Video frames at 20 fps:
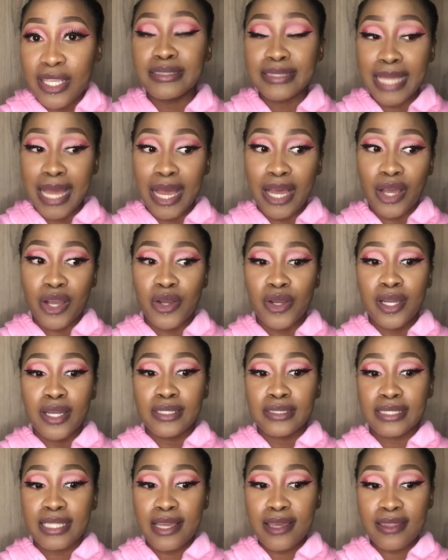Now,
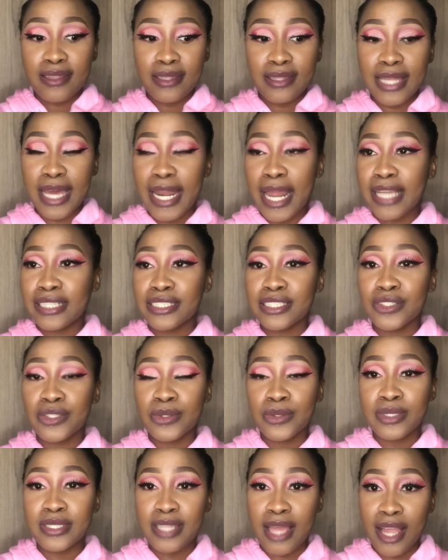another thing that I need
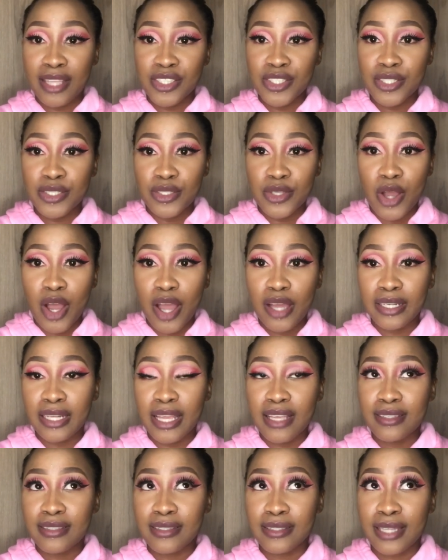to touch on
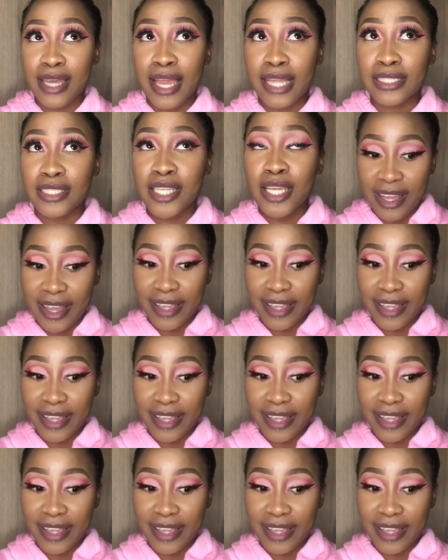is that